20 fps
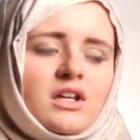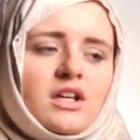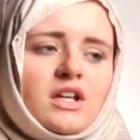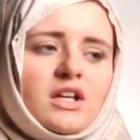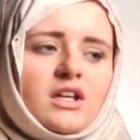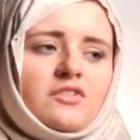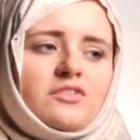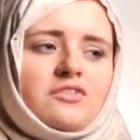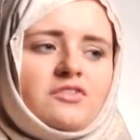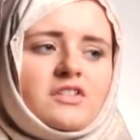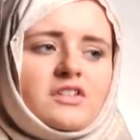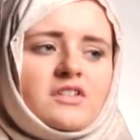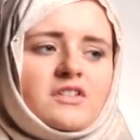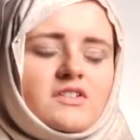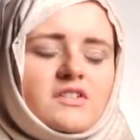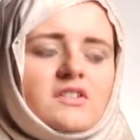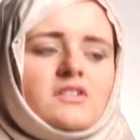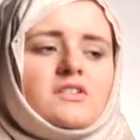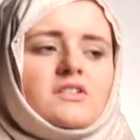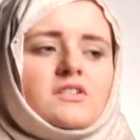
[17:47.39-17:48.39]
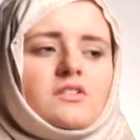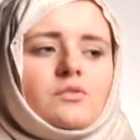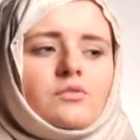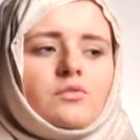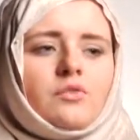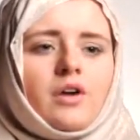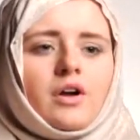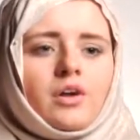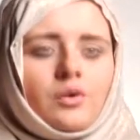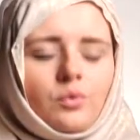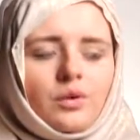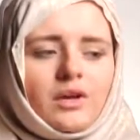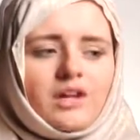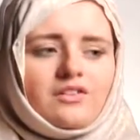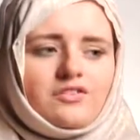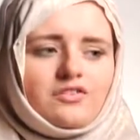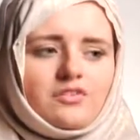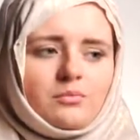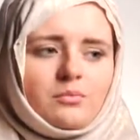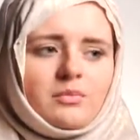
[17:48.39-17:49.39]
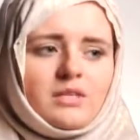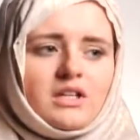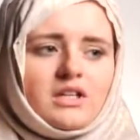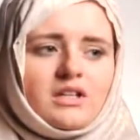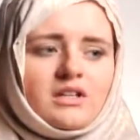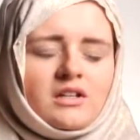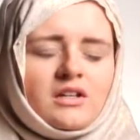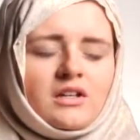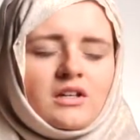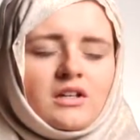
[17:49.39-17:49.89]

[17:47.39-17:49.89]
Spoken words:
if this is the right way for me.